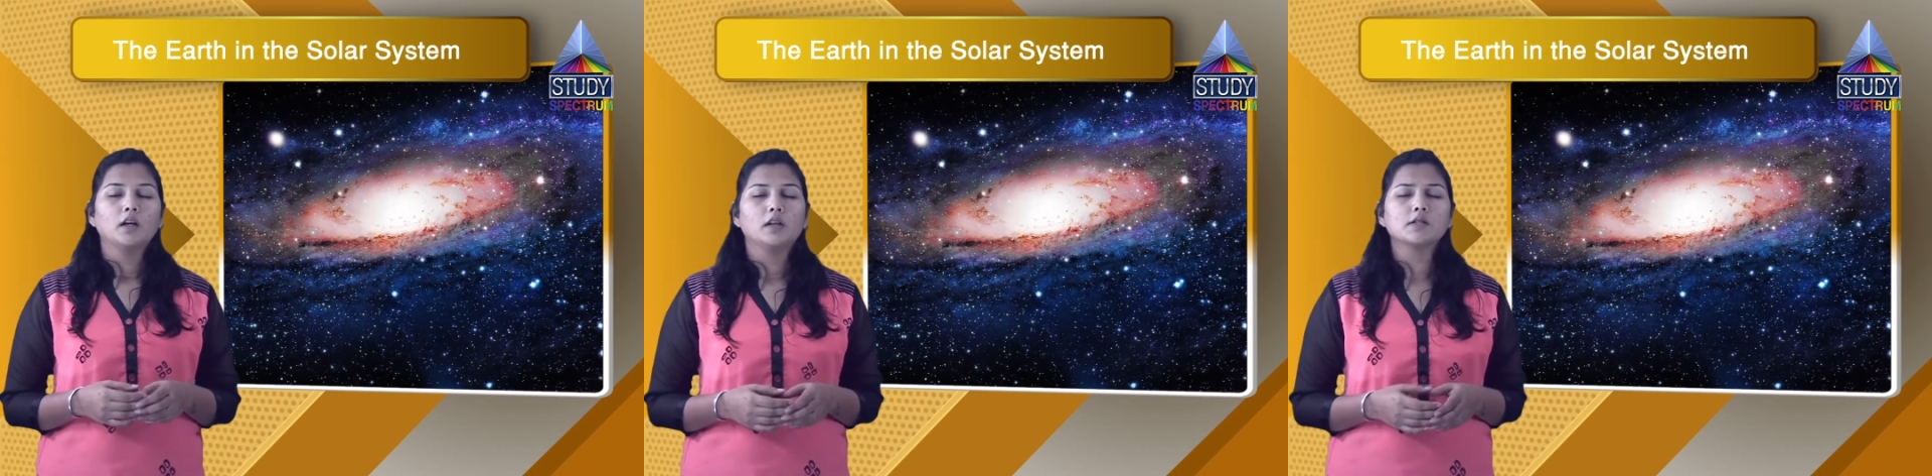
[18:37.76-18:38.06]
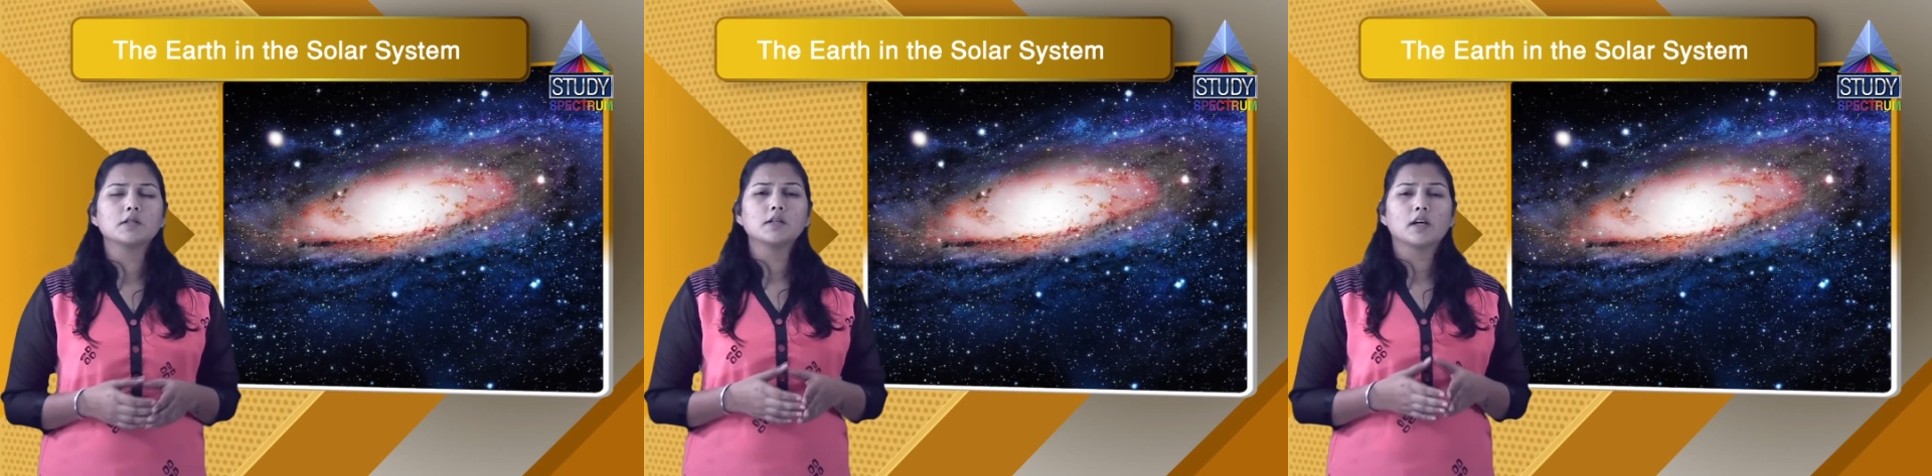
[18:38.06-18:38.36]

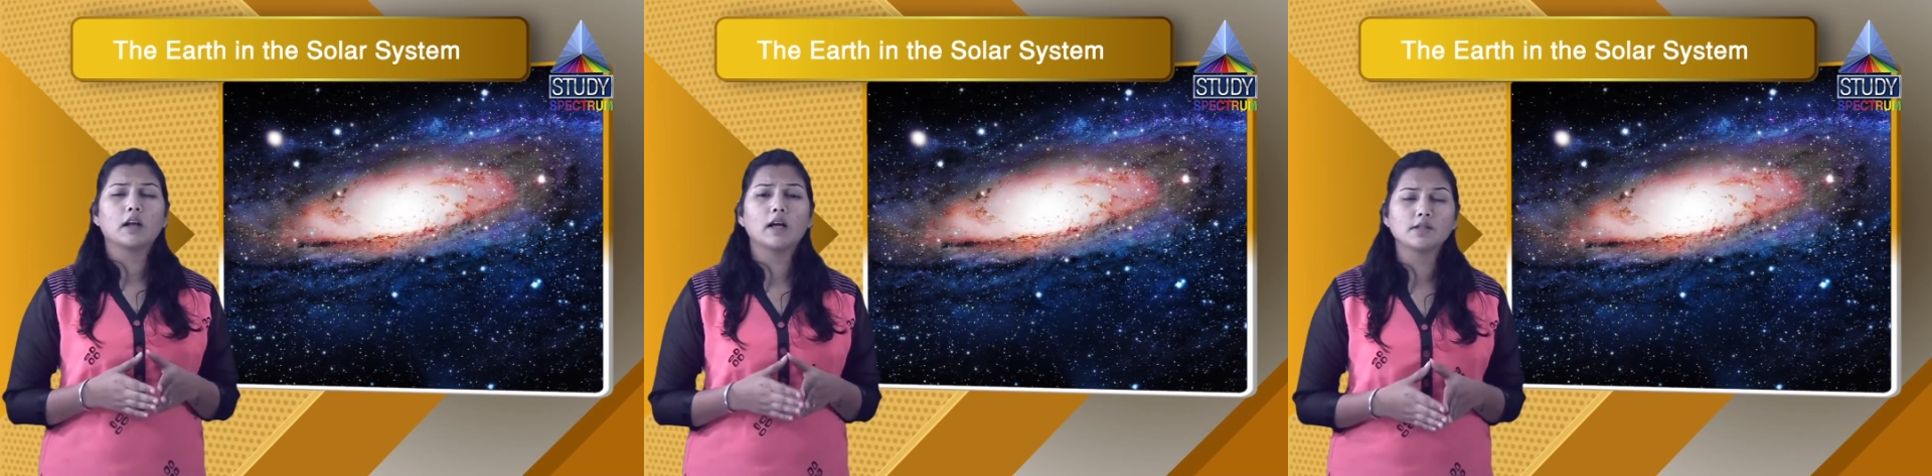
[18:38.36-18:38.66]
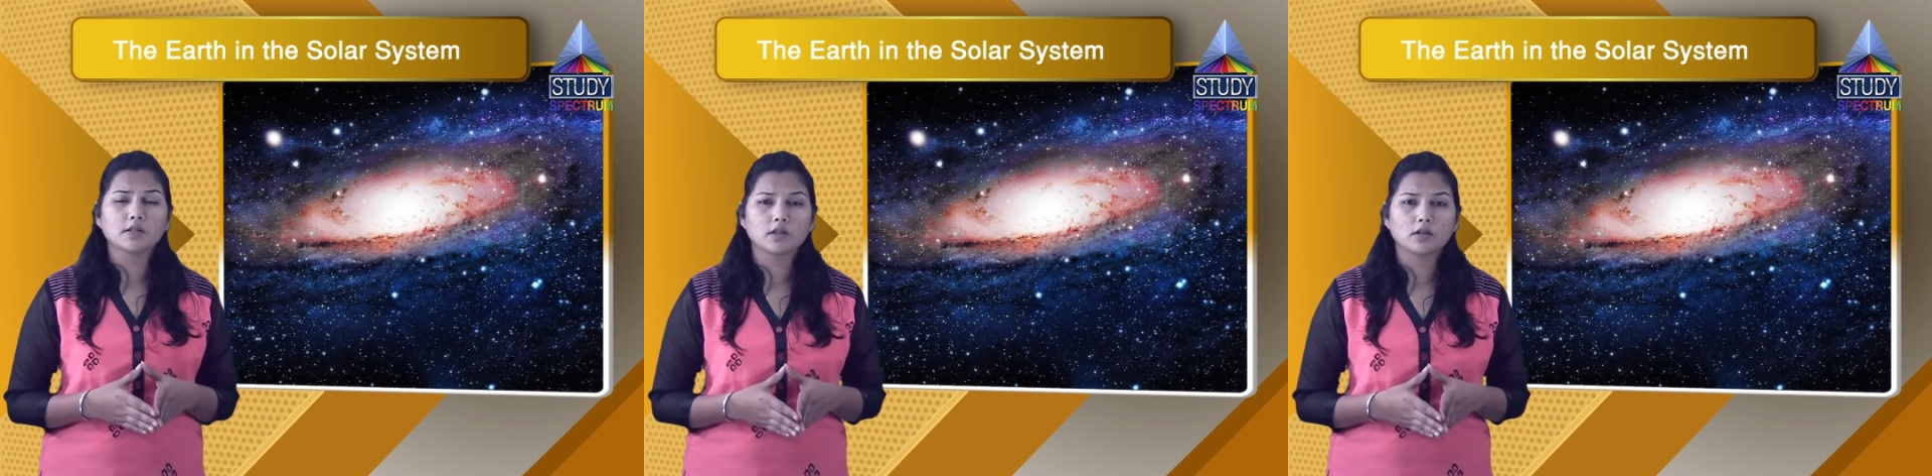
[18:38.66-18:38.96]
This is a
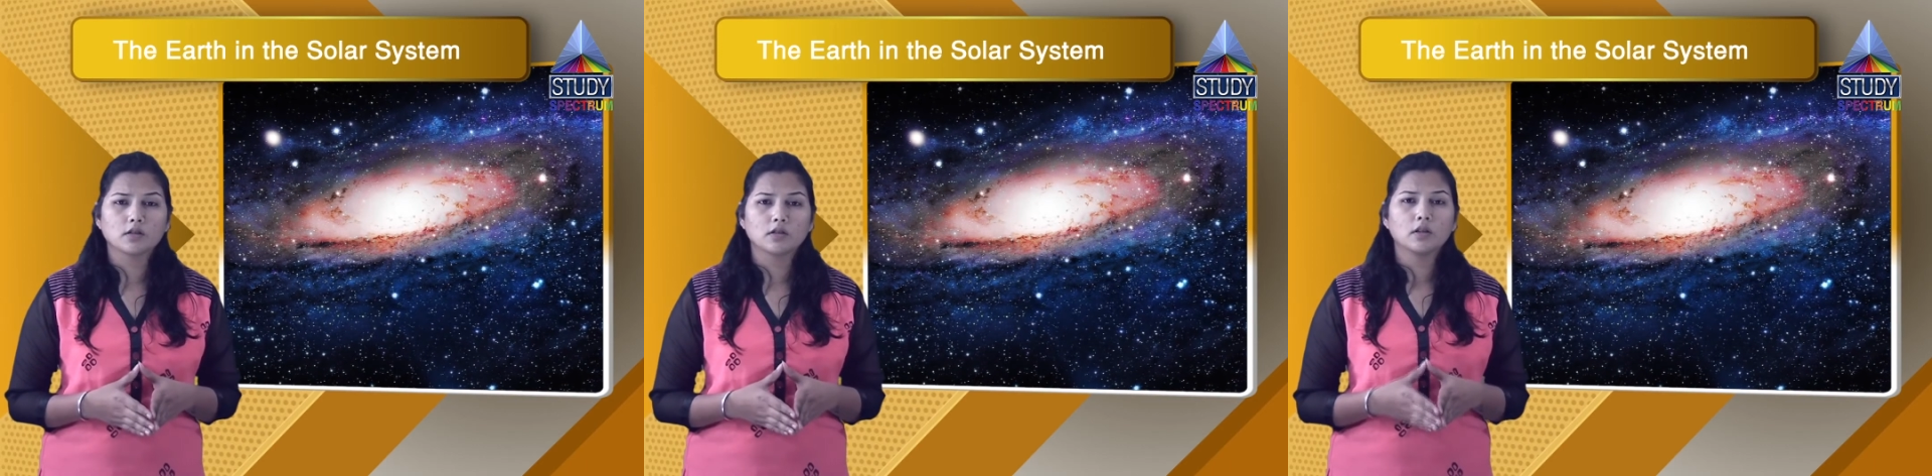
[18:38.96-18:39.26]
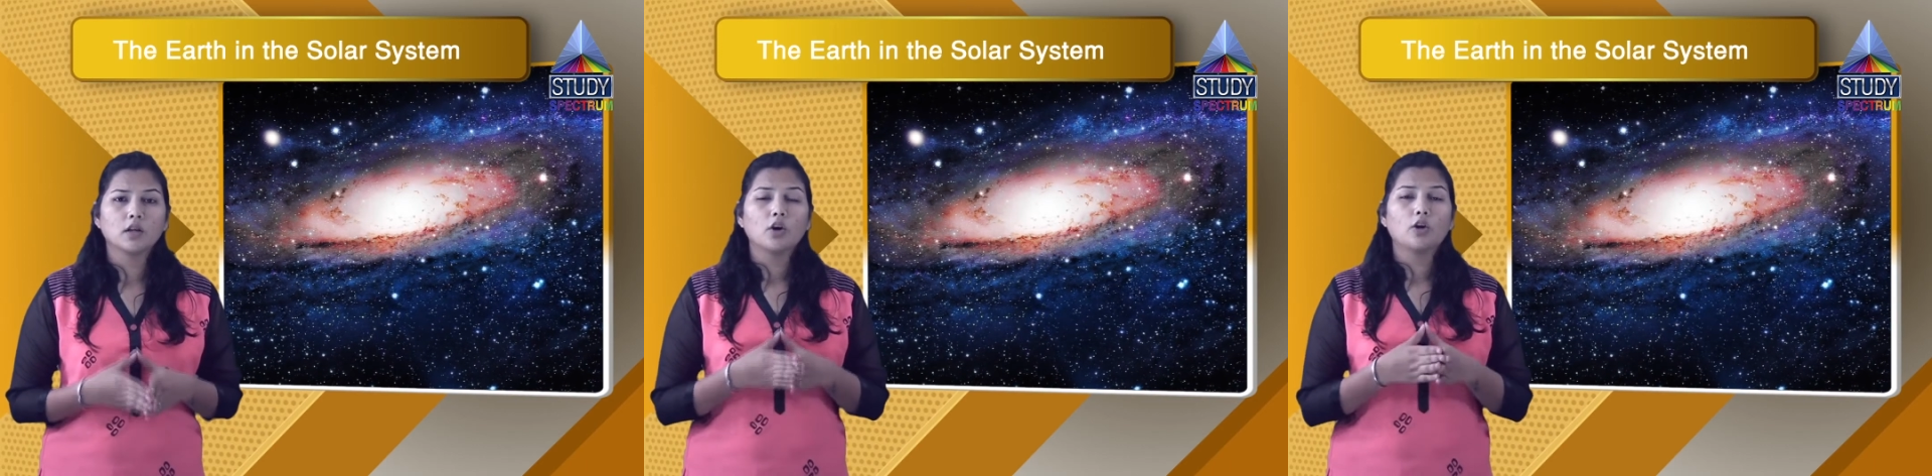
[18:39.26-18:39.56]
cluster
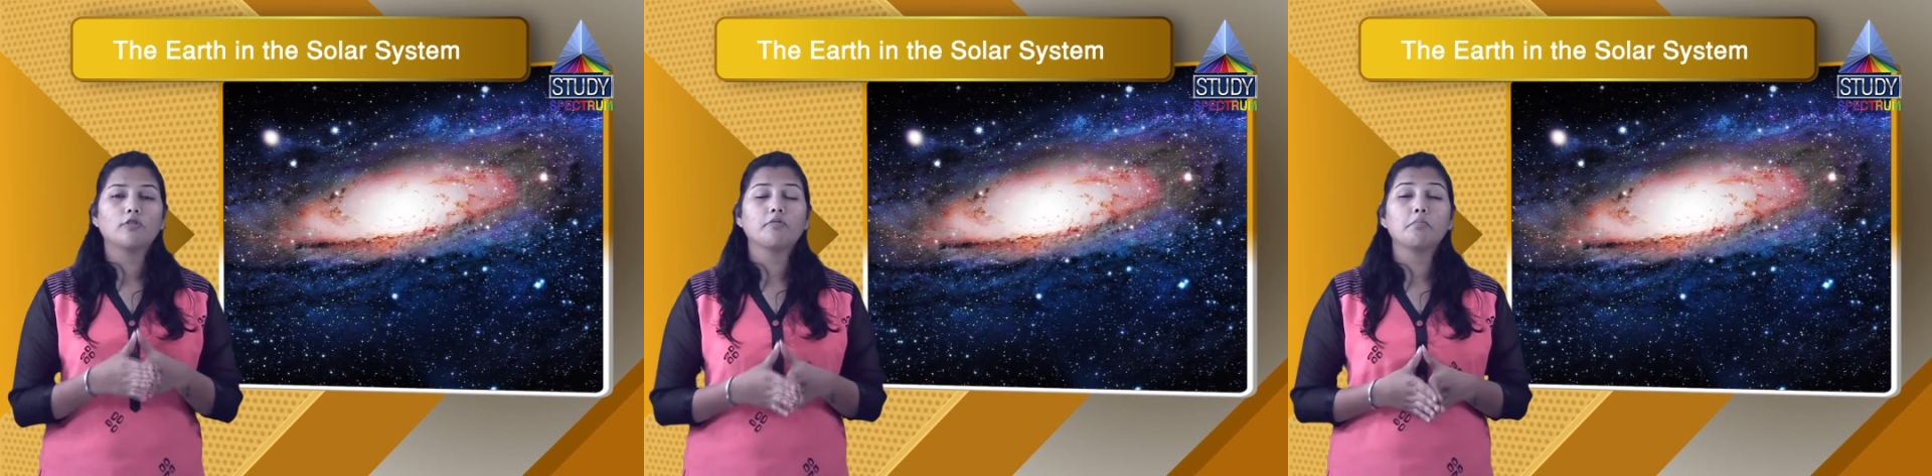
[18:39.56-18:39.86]
of